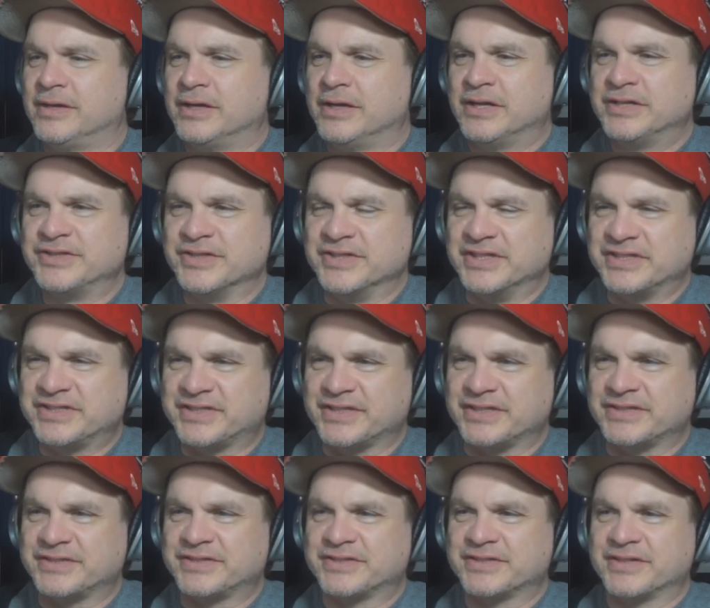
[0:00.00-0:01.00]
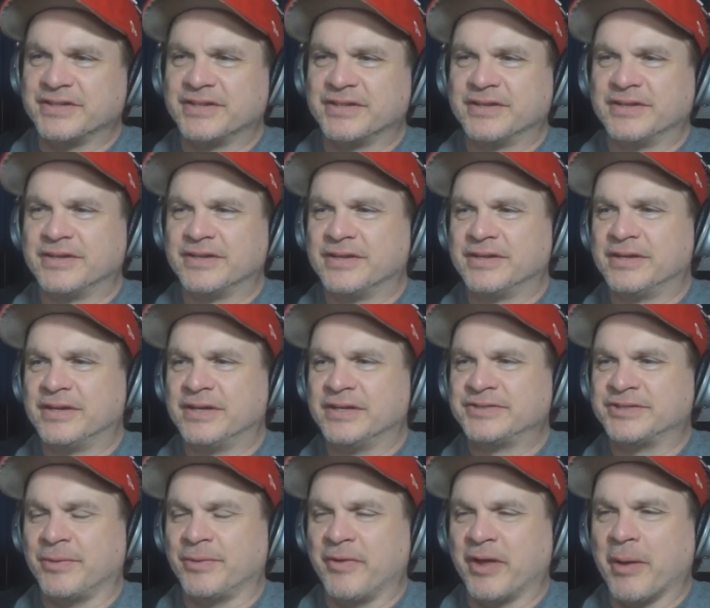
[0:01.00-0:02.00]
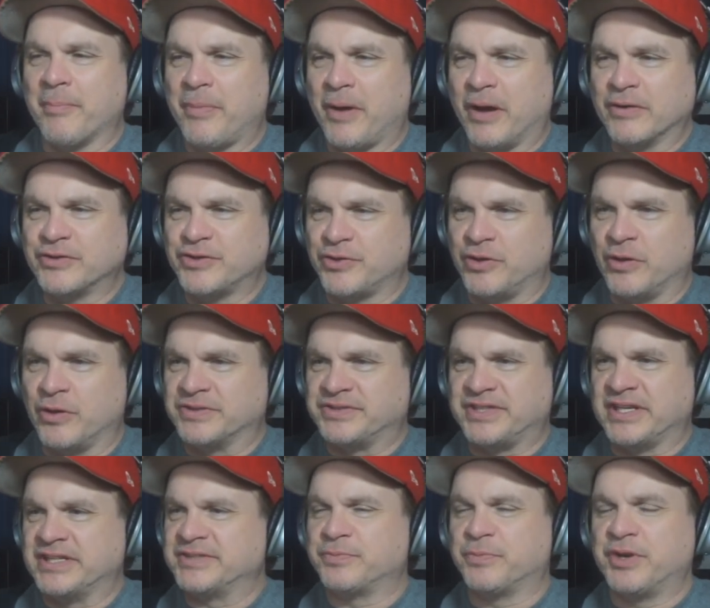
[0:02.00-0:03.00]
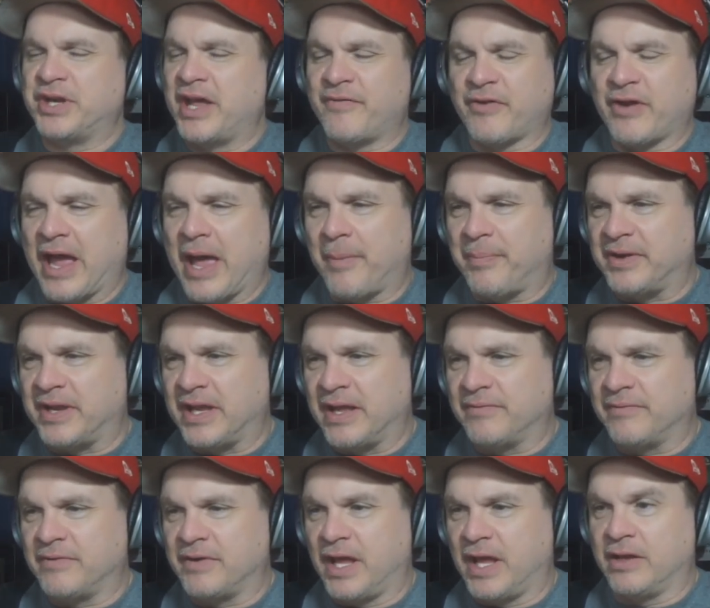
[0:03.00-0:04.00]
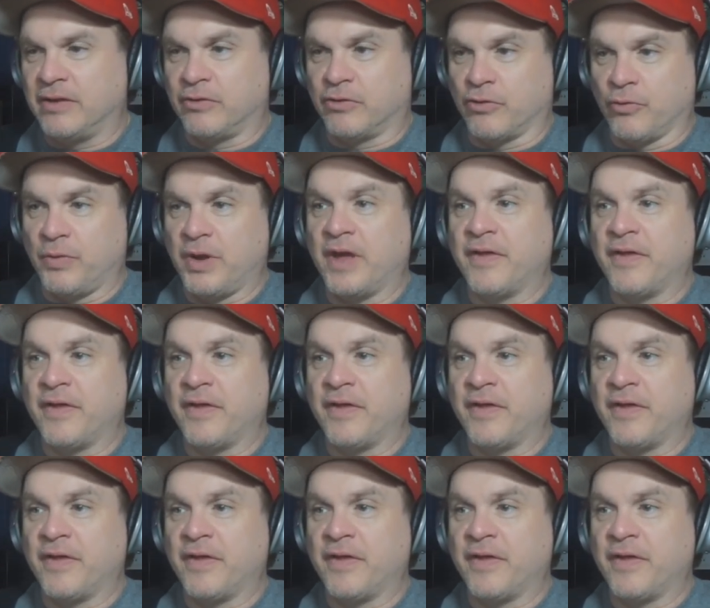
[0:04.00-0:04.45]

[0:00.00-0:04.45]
So this is something that Bong Joon-ho says would never happen in Korea